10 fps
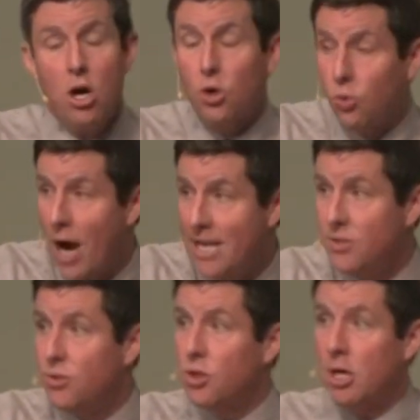
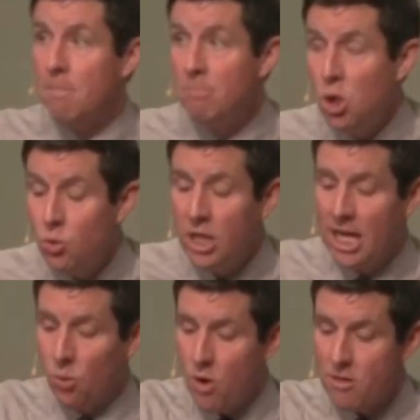Christ's
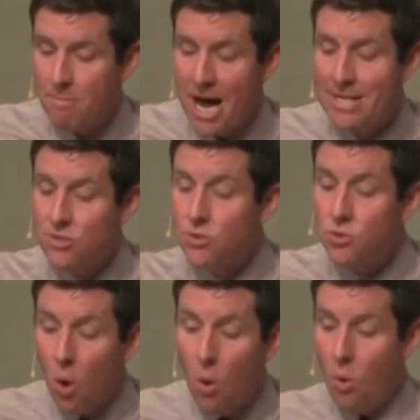communion with my
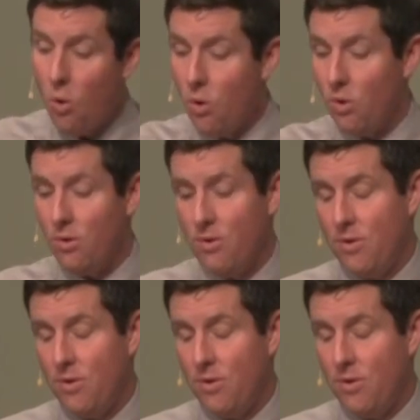soul.